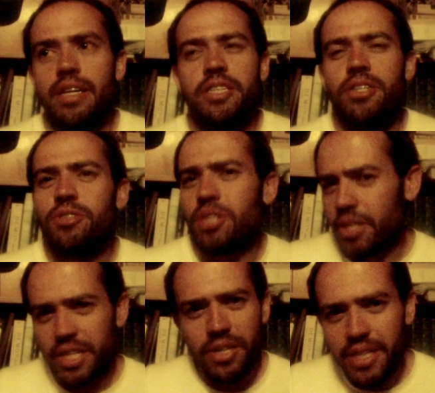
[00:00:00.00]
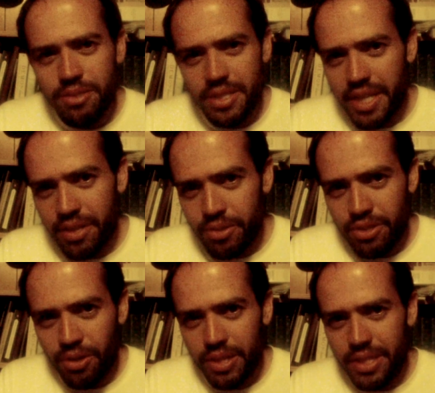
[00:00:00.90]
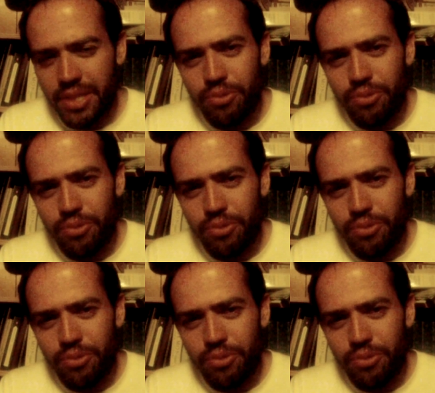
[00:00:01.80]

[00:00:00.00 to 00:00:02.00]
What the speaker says: just click your heels together, Dorothy,